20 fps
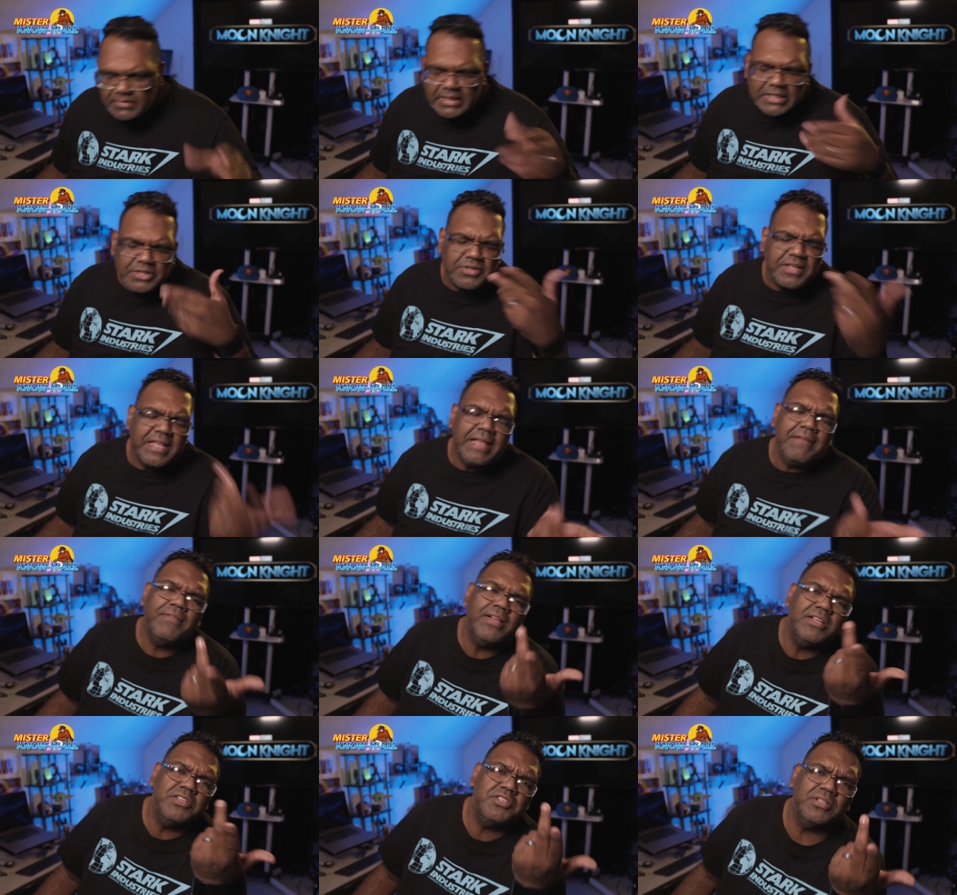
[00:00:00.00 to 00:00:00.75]
so they
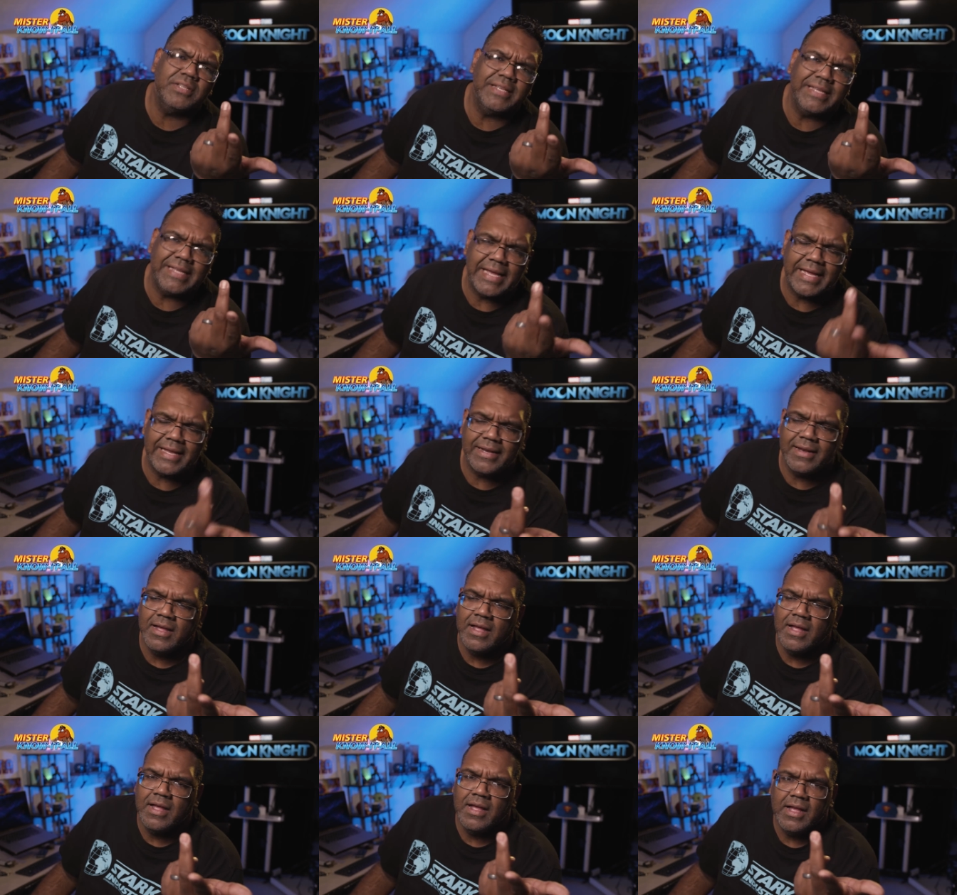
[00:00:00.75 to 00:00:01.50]
eventually get,
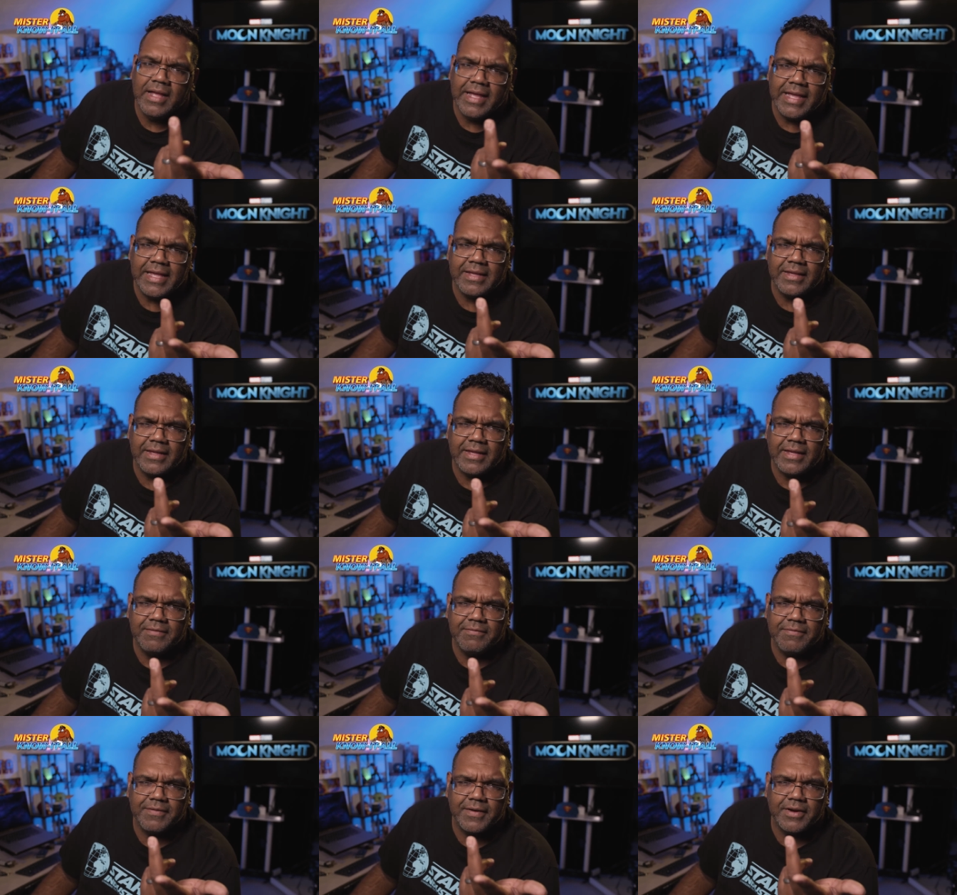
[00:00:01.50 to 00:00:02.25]

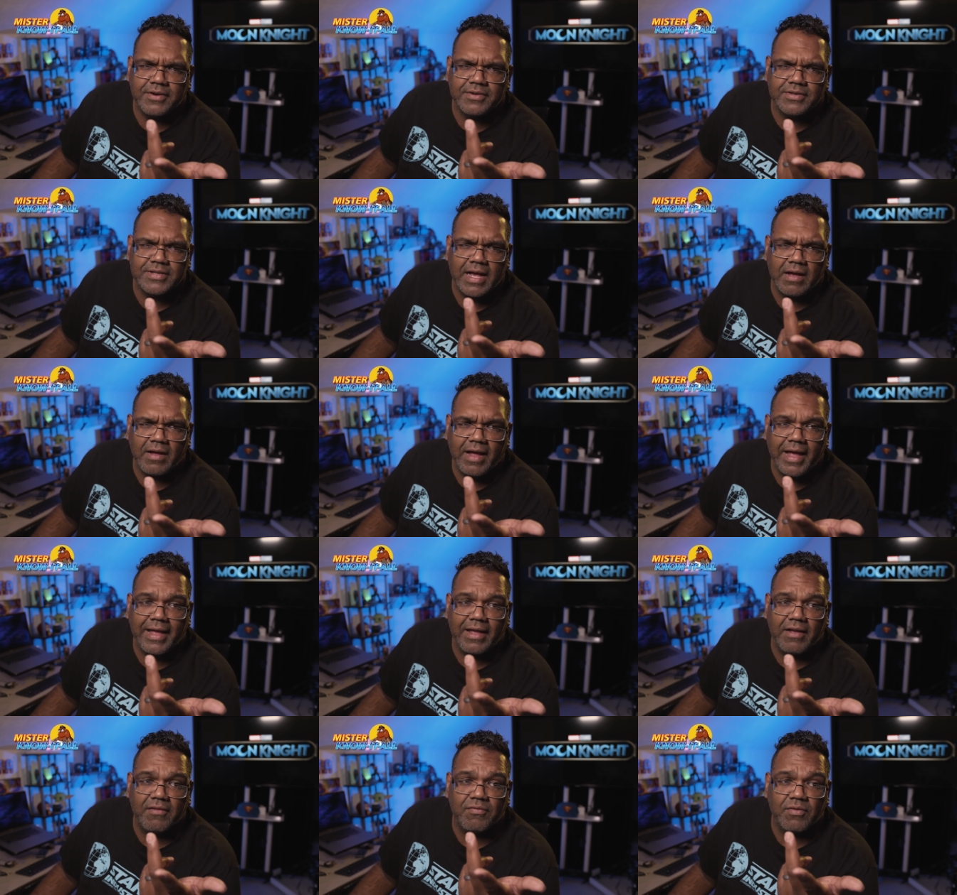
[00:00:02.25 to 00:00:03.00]
he figures out,
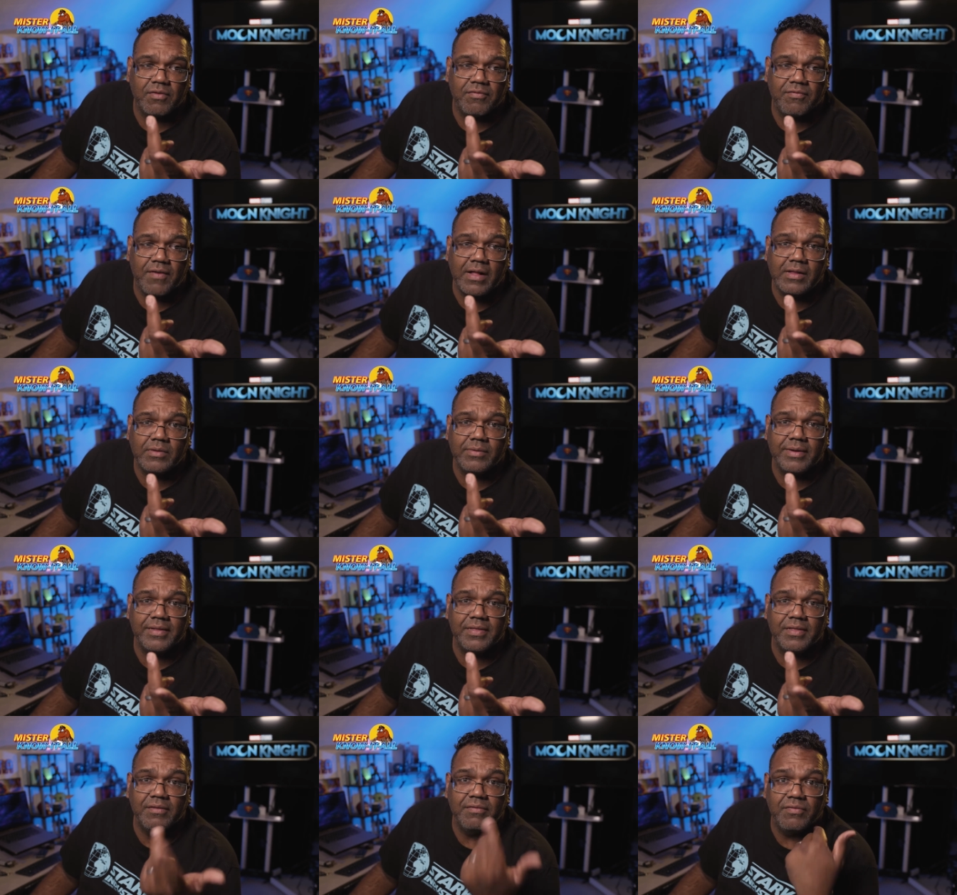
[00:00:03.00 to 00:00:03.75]
hey, if we're
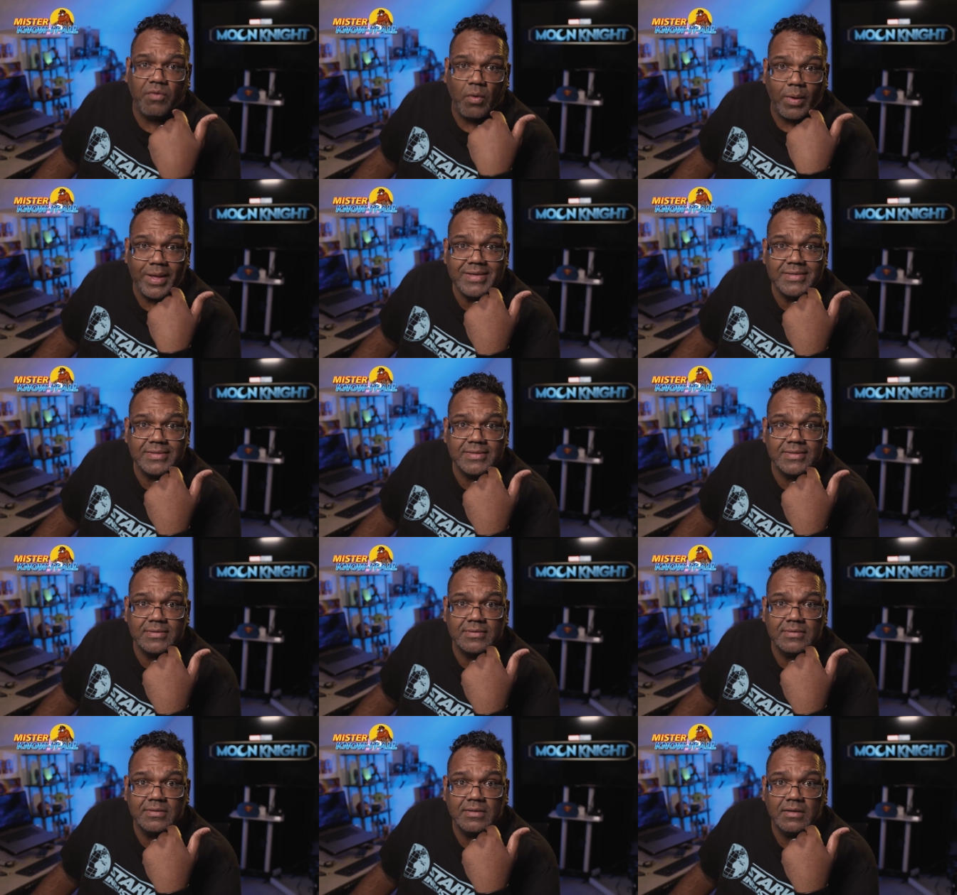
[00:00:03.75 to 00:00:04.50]
following the
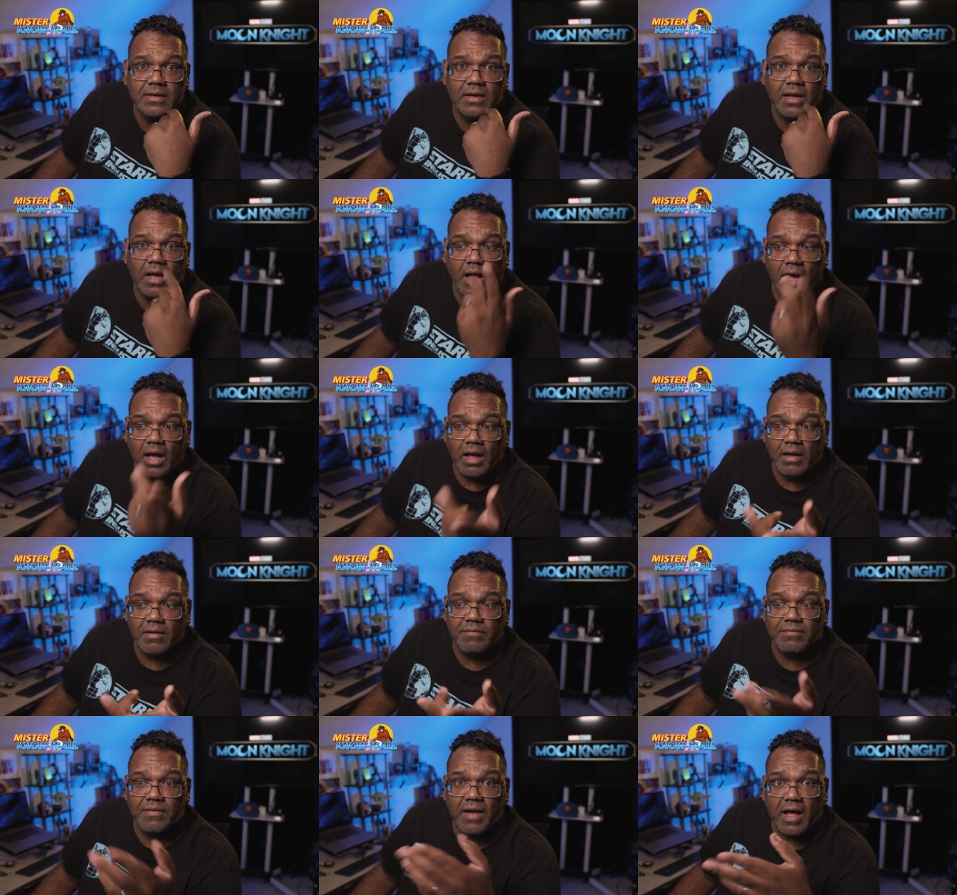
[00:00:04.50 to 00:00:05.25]
voice
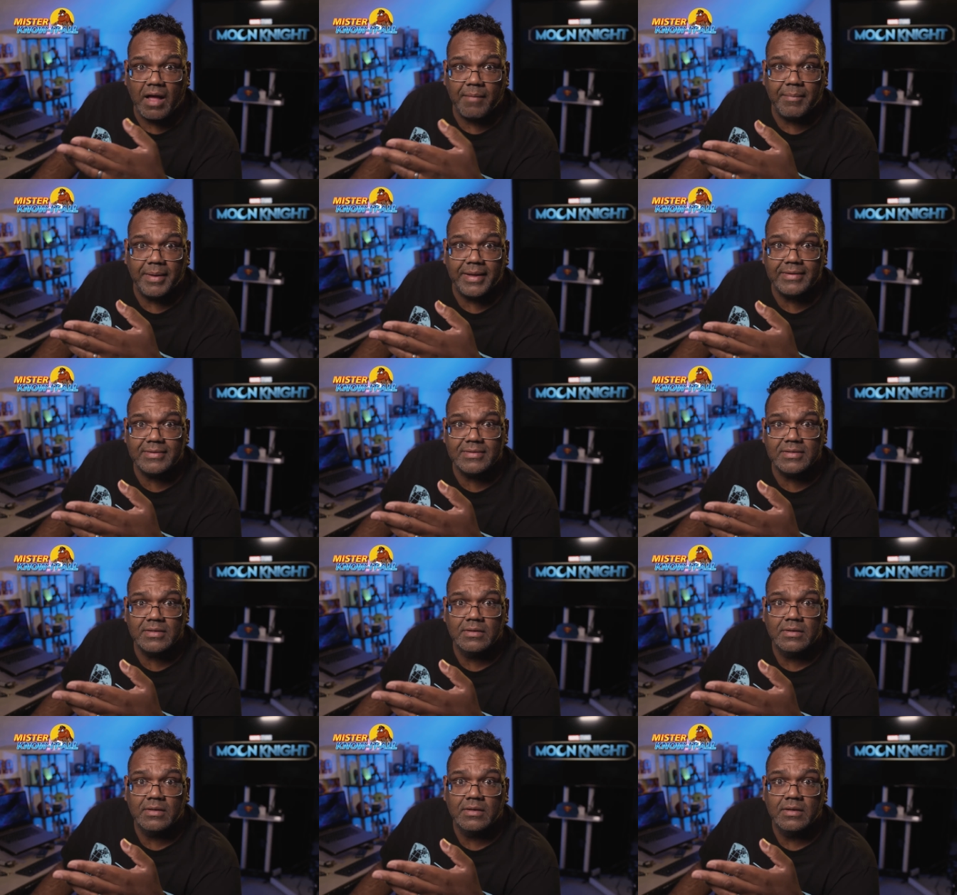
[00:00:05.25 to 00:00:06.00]
of Ammit,